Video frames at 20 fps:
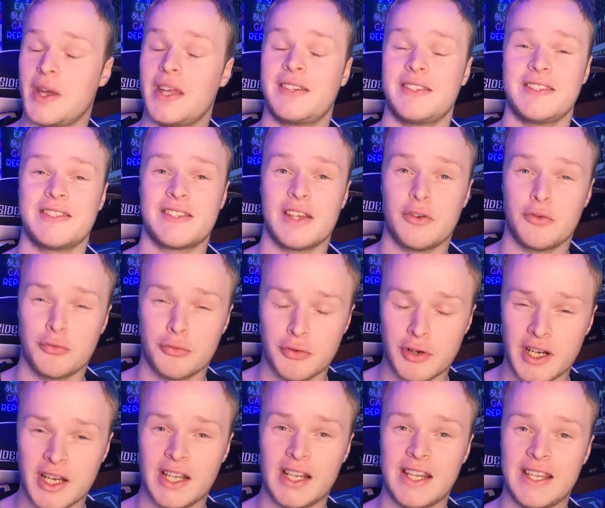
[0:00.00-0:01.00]
It is a
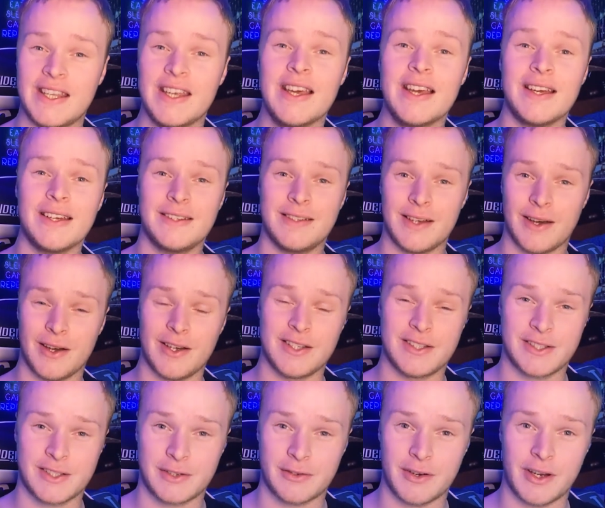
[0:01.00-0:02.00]
really nice
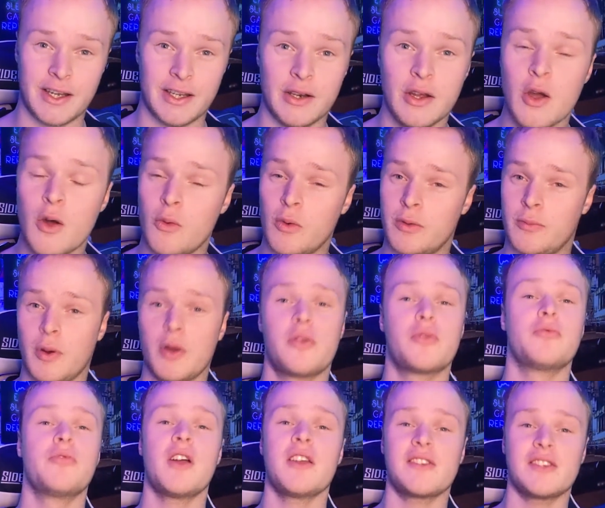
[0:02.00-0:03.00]
screen with both
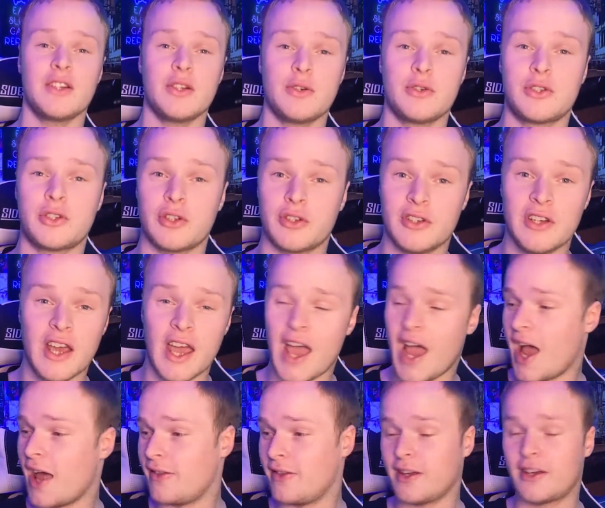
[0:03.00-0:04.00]
resolution
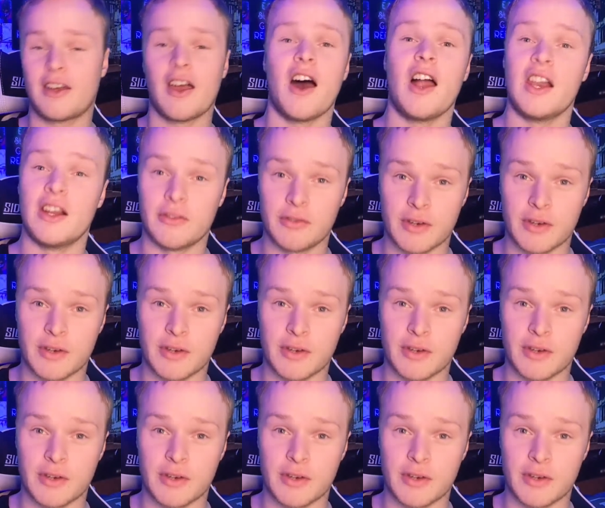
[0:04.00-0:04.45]
and the color